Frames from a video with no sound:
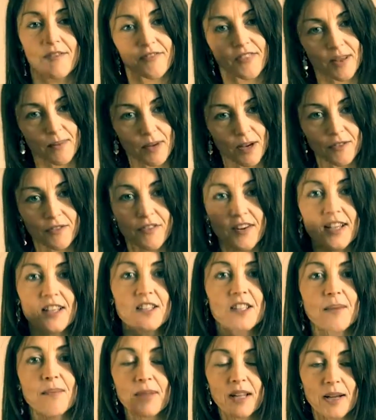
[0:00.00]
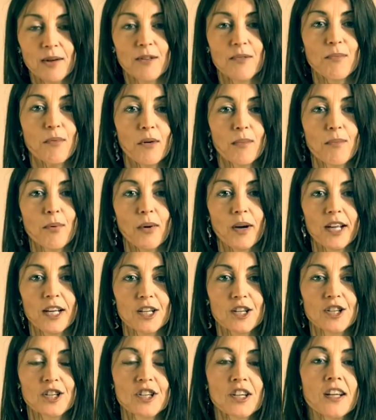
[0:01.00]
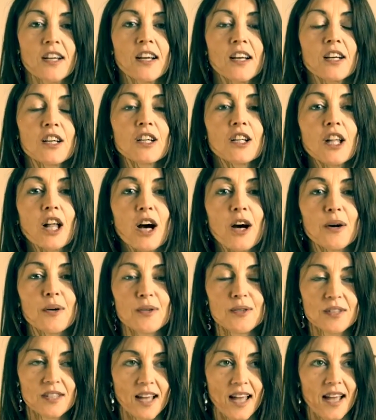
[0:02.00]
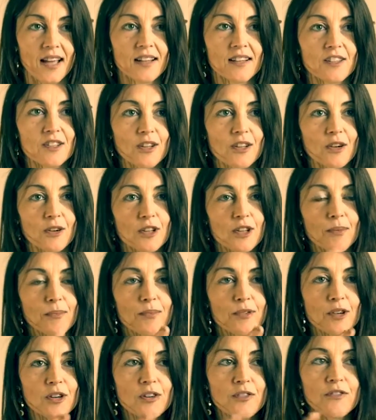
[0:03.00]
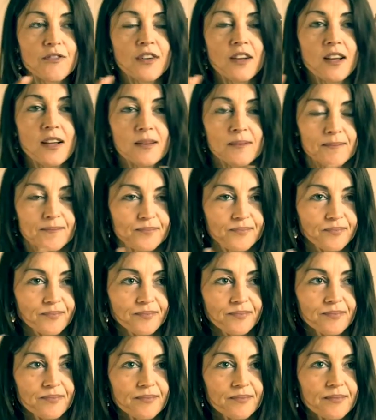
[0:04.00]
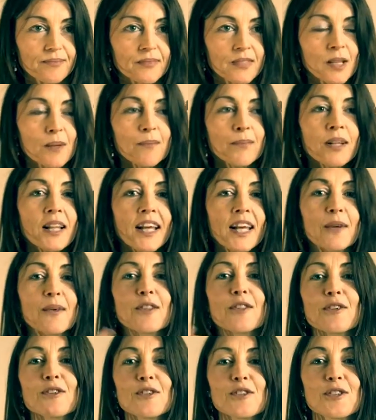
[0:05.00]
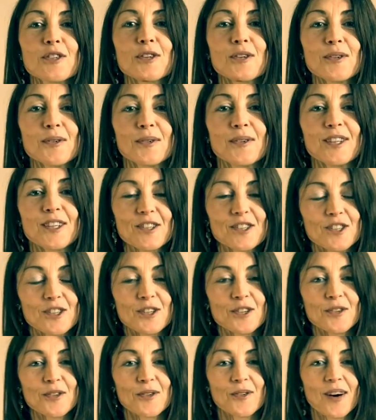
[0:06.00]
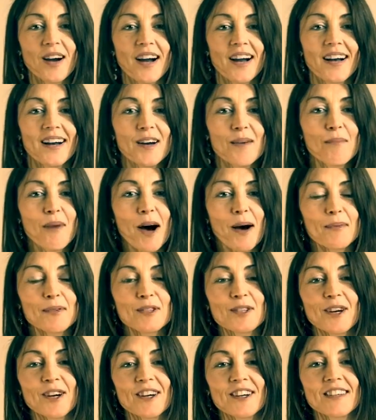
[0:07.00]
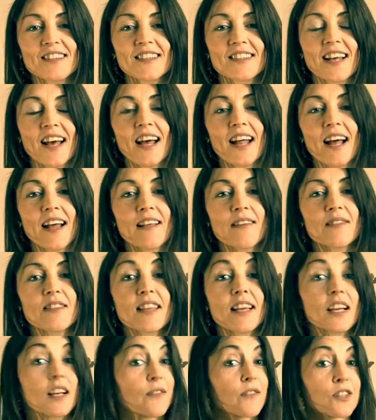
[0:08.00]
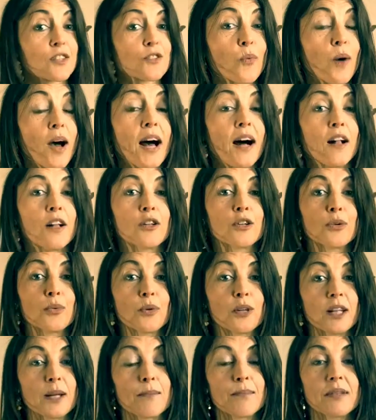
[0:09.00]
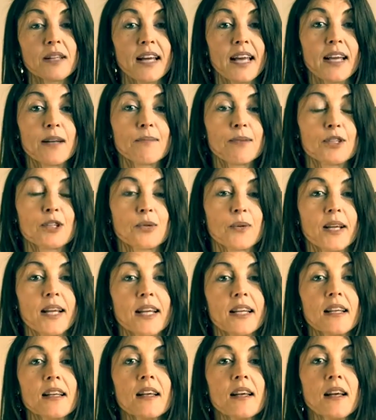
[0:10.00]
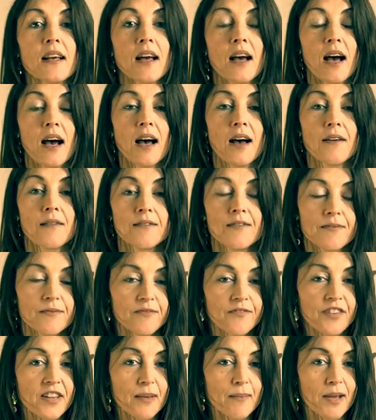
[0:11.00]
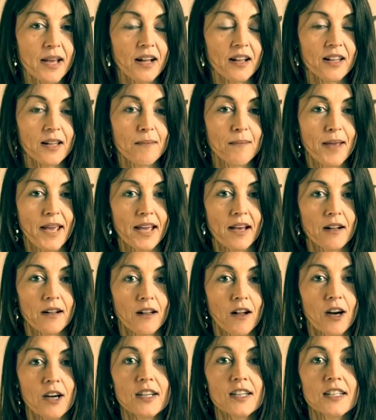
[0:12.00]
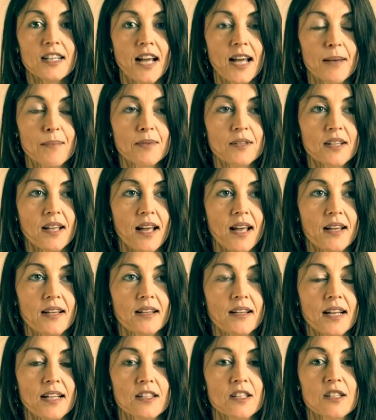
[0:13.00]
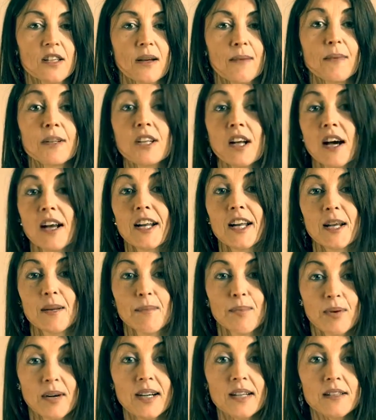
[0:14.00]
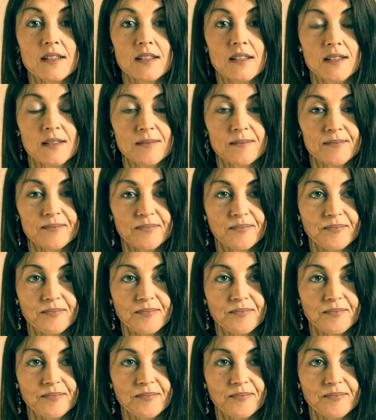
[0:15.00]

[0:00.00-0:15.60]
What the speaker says: female friends that play with more boyish clothes. And so they're sort of playing with, there's two pop stars that I think of well who really played between female and male archetypes, and it's Madonna and Prince.